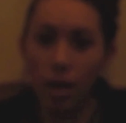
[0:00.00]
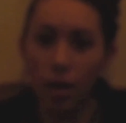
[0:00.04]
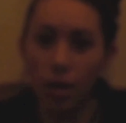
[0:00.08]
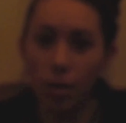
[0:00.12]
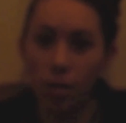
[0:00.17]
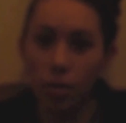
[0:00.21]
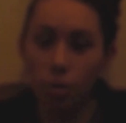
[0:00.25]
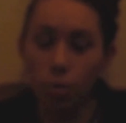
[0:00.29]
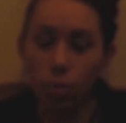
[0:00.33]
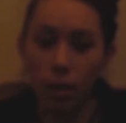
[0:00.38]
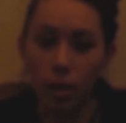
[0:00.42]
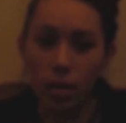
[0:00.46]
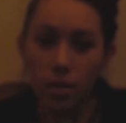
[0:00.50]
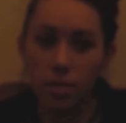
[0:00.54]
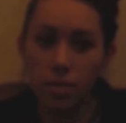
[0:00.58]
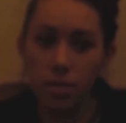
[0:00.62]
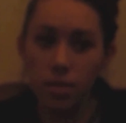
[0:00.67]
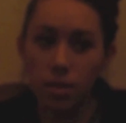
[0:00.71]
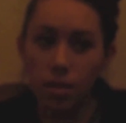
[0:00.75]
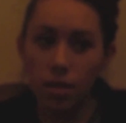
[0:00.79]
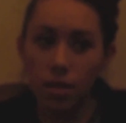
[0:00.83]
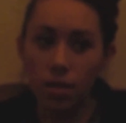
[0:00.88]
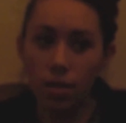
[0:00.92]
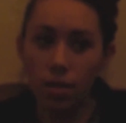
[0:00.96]
Otherwise,
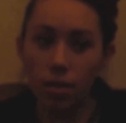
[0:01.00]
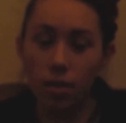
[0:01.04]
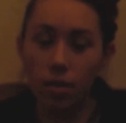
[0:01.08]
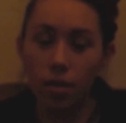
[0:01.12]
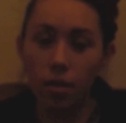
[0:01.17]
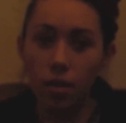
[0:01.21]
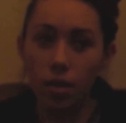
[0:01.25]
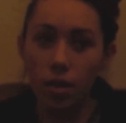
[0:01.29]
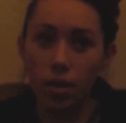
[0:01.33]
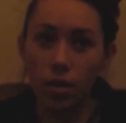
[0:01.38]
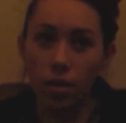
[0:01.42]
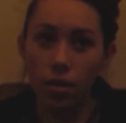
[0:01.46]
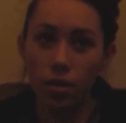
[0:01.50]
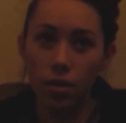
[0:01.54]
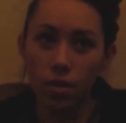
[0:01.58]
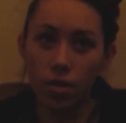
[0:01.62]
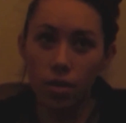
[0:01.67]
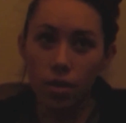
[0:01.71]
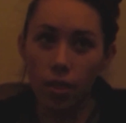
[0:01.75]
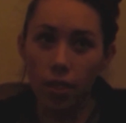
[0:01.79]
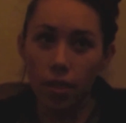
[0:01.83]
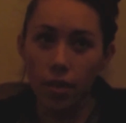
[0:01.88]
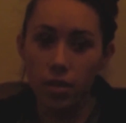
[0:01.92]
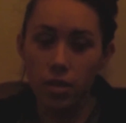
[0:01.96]

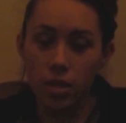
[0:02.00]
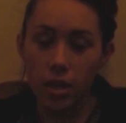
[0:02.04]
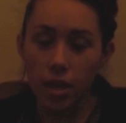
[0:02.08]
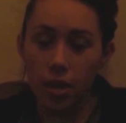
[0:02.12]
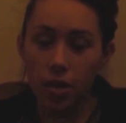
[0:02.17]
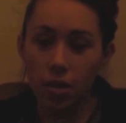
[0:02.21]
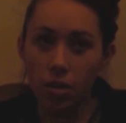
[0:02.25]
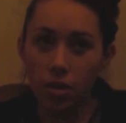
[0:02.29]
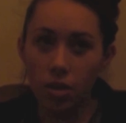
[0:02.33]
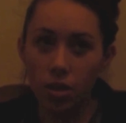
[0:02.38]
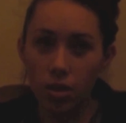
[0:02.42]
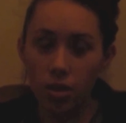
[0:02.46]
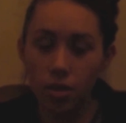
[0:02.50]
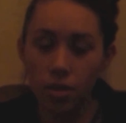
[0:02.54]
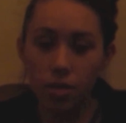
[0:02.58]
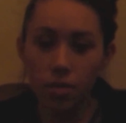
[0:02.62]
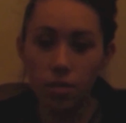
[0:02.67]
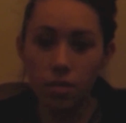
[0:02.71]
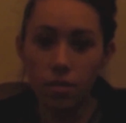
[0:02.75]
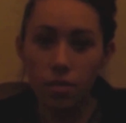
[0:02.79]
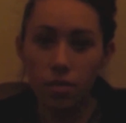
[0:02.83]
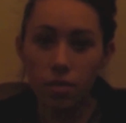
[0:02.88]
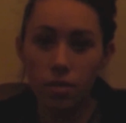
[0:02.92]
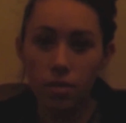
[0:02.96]
the tear could
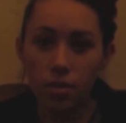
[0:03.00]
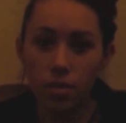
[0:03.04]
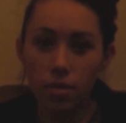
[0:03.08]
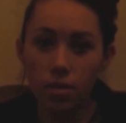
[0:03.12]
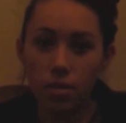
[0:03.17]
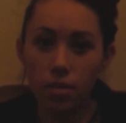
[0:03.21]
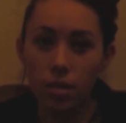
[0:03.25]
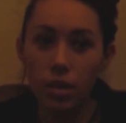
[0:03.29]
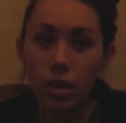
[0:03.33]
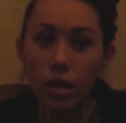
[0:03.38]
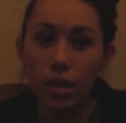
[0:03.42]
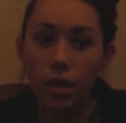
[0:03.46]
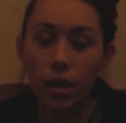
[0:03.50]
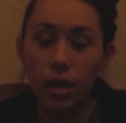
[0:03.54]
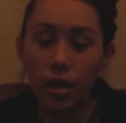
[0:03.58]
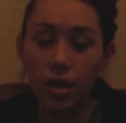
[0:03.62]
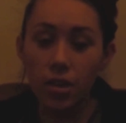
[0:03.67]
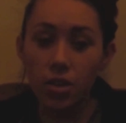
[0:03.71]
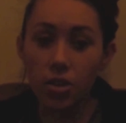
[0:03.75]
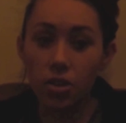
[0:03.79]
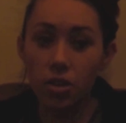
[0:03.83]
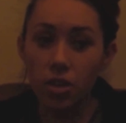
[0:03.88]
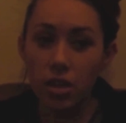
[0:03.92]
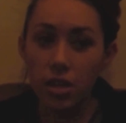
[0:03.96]

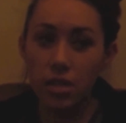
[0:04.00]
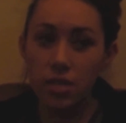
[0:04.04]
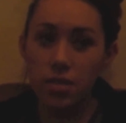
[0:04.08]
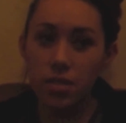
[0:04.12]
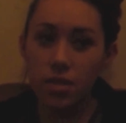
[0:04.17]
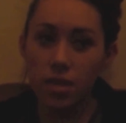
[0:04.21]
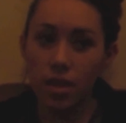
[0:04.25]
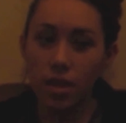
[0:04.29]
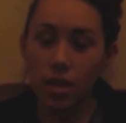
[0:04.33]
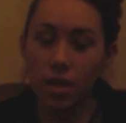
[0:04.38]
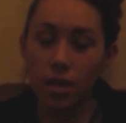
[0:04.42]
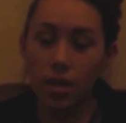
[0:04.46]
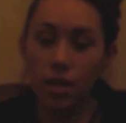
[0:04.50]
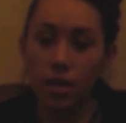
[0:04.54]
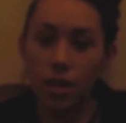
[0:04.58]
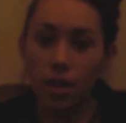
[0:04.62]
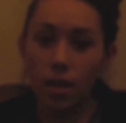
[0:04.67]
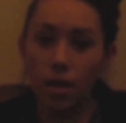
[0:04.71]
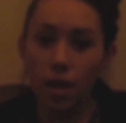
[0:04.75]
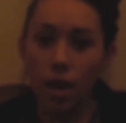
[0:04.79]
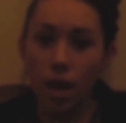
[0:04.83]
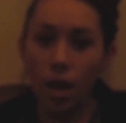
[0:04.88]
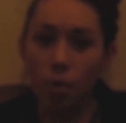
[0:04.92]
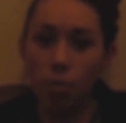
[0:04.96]
increase and
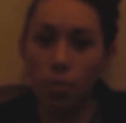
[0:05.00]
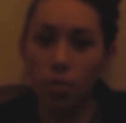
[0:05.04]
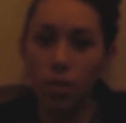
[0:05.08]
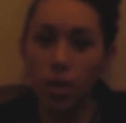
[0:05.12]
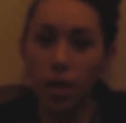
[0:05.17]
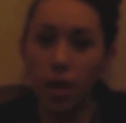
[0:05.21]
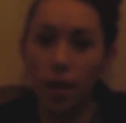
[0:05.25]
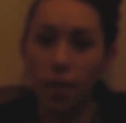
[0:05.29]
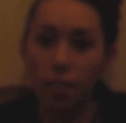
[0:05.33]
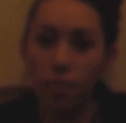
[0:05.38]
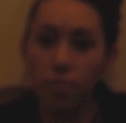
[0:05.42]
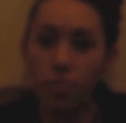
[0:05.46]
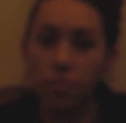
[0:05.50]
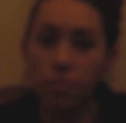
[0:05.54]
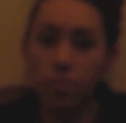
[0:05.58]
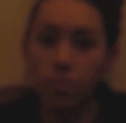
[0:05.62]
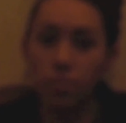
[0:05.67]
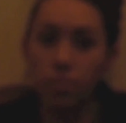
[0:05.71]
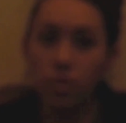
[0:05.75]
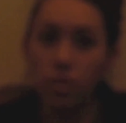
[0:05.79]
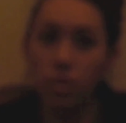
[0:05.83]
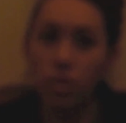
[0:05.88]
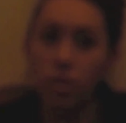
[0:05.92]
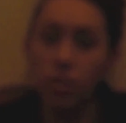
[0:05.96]
I would have
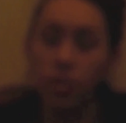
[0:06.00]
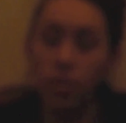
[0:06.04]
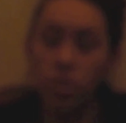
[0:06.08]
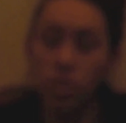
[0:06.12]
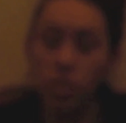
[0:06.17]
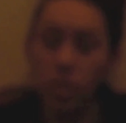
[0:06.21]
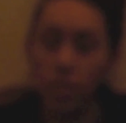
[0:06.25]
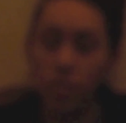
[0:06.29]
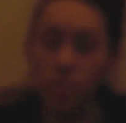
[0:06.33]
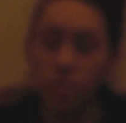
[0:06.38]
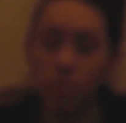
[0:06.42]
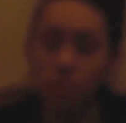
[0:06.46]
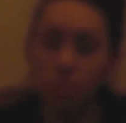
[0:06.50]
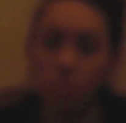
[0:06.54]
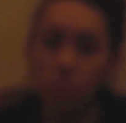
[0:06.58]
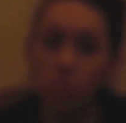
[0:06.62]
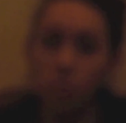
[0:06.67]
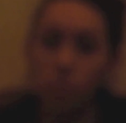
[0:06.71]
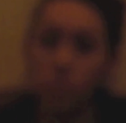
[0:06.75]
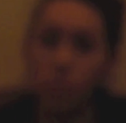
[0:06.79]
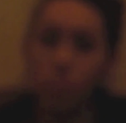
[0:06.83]
a chance of losing